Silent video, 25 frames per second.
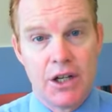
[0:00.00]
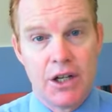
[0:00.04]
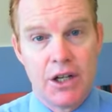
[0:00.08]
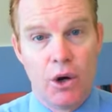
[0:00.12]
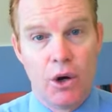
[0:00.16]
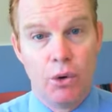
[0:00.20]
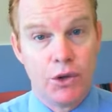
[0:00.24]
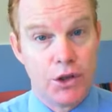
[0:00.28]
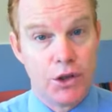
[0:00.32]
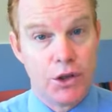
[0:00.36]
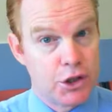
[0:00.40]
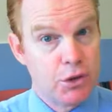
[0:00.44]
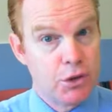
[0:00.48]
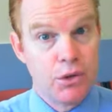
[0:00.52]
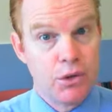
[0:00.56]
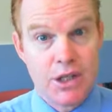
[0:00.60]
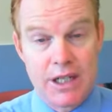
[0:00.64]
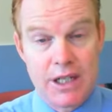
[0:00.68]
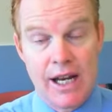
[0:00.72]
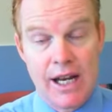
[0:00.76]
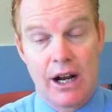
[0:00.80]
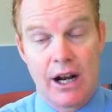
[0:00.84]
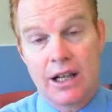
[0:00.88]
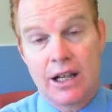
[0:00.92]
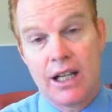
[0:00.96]
or the students
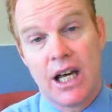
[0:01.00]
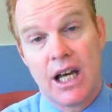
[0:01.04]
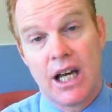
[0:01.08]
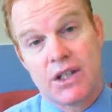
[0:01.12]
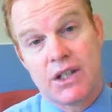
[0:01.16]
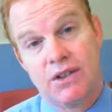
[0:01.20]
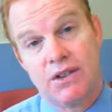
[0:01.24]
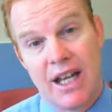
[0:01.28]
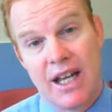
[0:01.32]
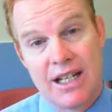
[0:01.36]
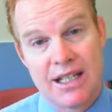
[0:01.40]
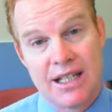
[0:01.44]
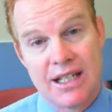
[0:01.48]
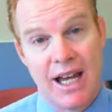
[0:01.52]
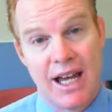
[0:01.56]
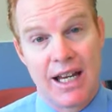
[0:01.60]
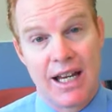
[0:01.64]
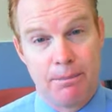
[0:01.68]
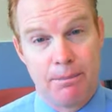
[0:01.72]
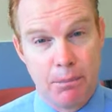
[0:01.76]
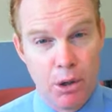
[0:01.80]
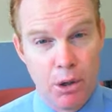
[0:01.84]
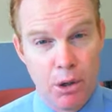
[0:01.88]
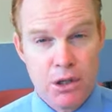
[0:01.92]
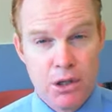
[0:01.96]
in our class for that day,
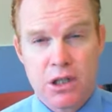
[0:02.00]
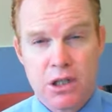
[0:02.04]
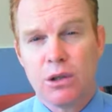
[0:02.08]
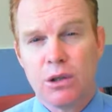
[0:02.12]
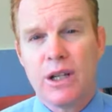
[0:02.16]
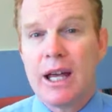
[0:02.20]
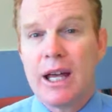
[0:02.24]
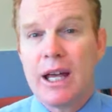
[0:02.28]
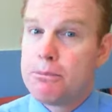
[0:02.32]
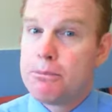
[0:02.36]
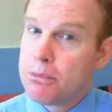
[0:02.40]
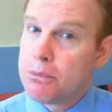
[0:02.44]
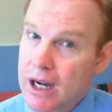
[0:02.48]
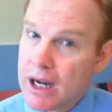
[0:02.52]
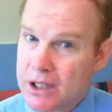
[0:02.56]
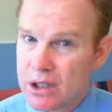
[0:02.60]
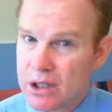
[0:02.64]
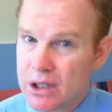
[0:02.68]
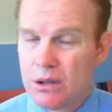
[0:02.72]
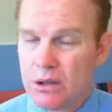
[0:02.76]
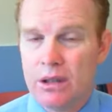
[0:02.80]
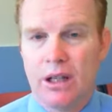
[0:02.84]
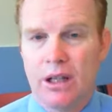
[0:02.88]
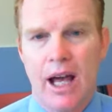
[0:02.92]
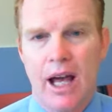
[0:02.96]
a personal and
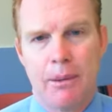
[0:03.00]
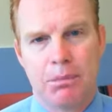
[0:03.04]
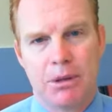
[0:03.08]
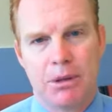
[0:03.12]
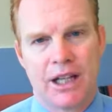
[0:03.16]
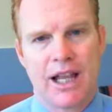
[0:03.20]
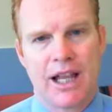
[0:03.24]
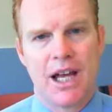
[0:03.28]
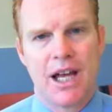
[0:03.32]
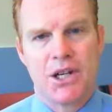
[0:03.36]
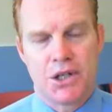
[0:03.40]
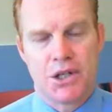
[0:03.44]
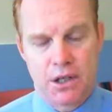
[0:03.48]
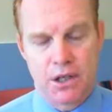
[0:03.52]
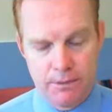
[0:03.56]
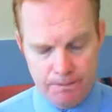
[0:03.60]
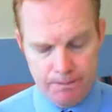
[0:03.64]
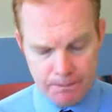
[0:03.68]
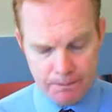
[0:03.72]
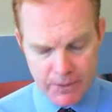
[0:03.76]
practical application.